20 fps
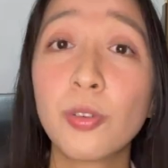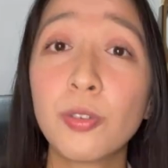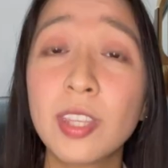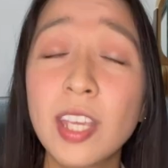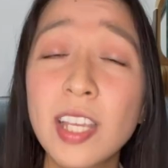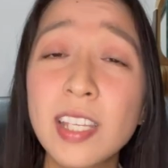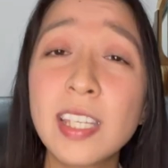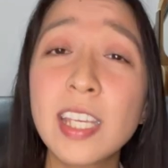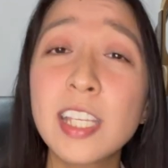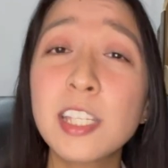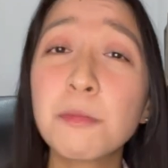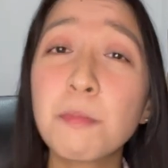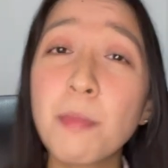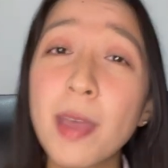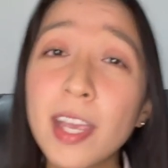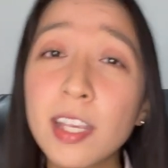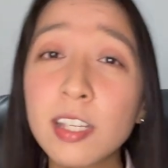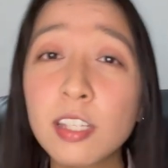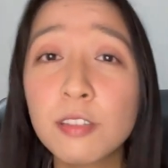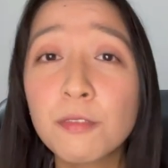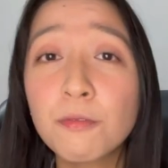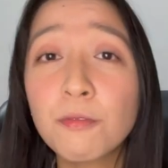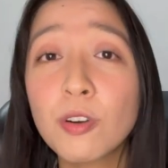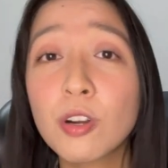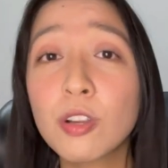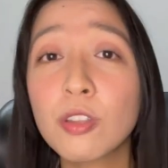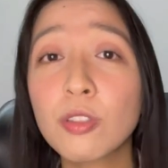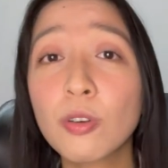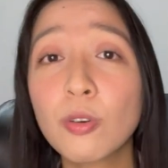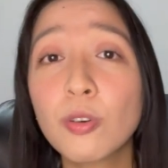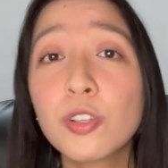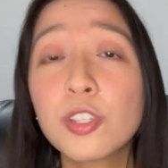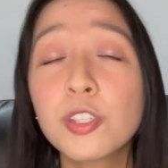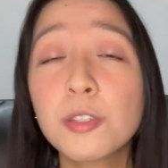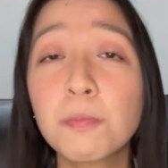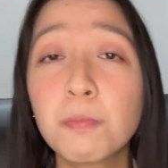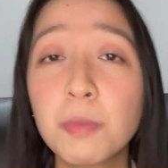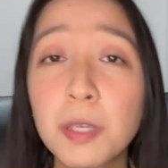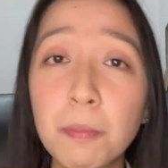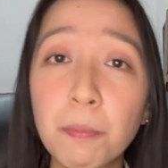So this is best for
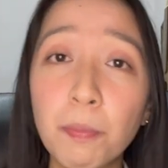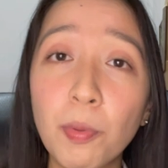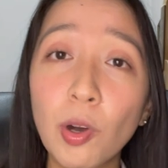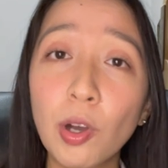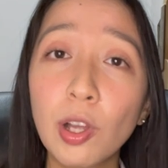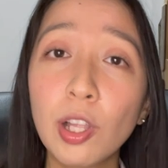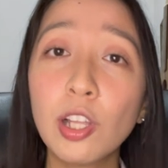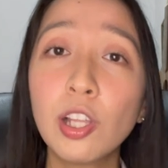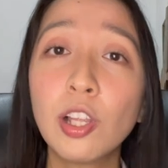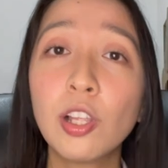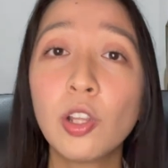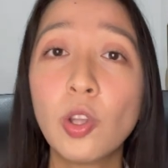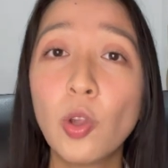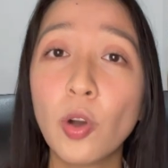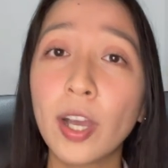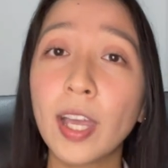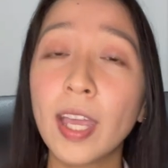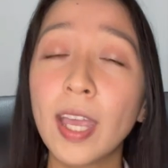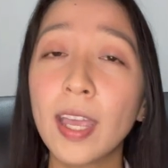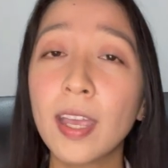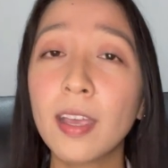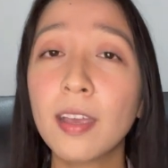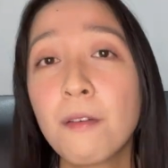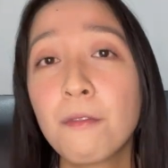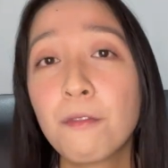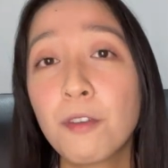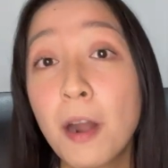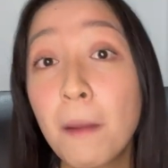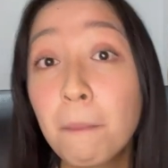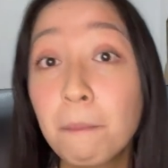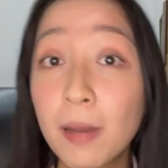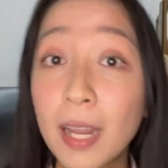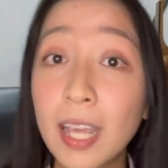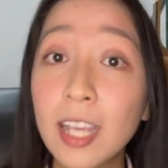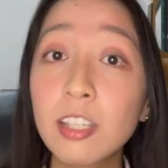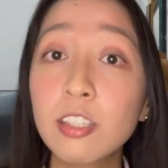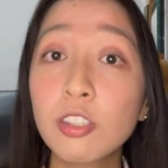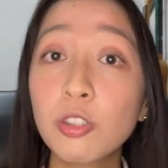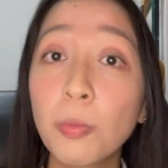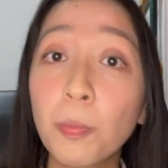those people looking for a
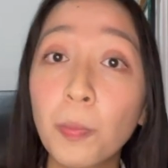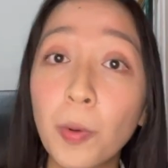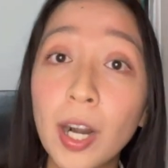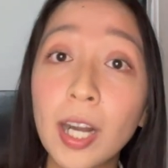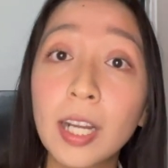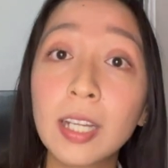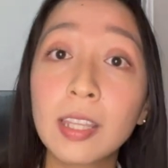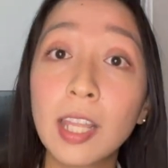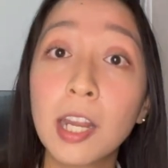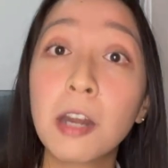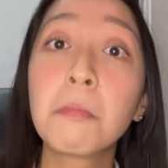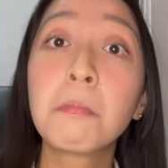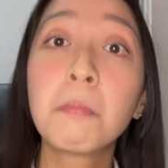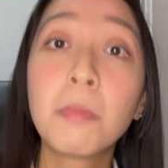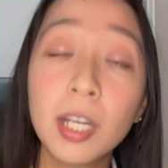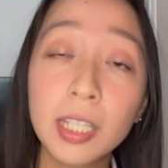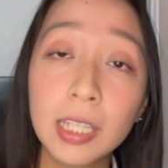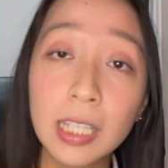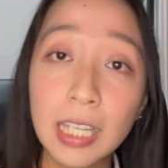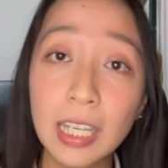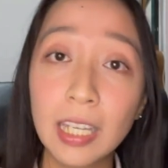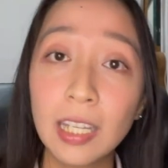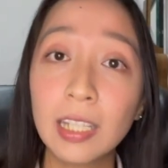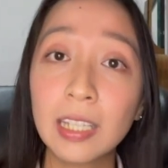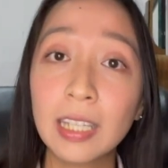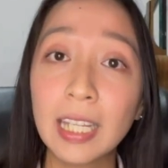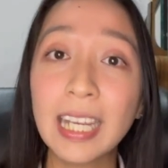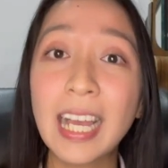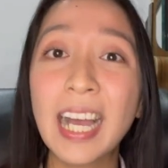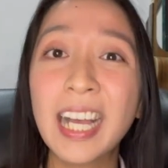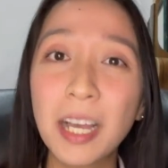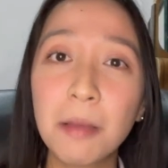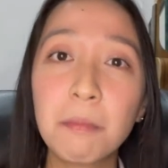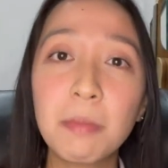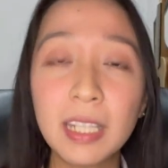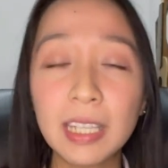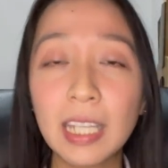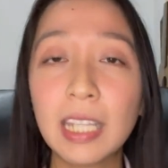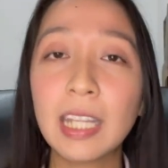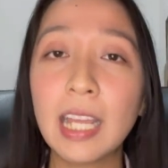place to park their money na
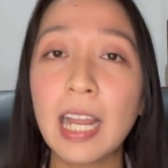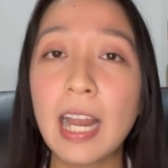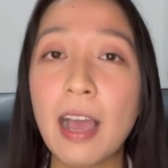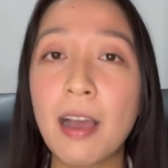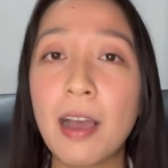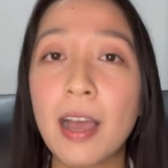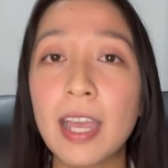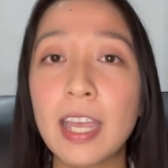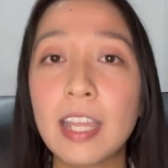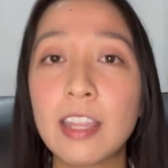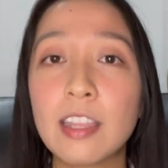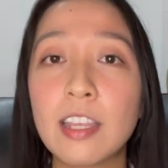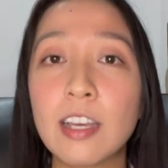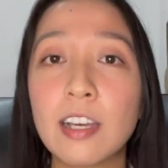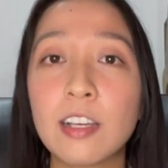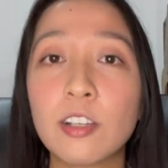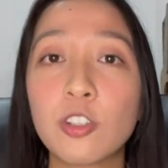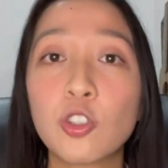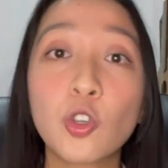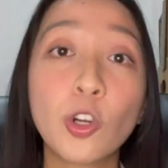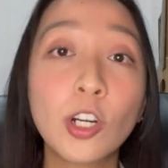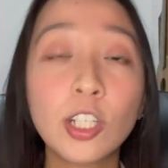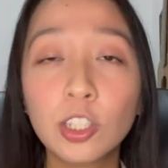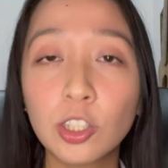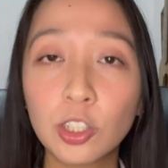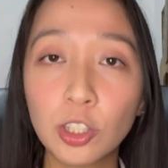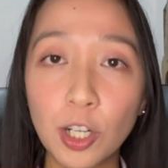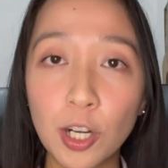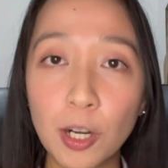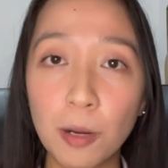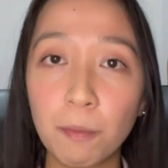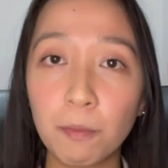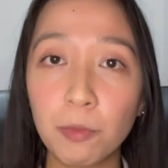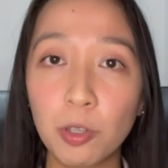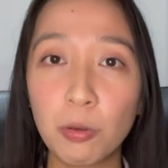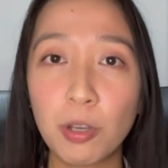gagamitin nila in the short term.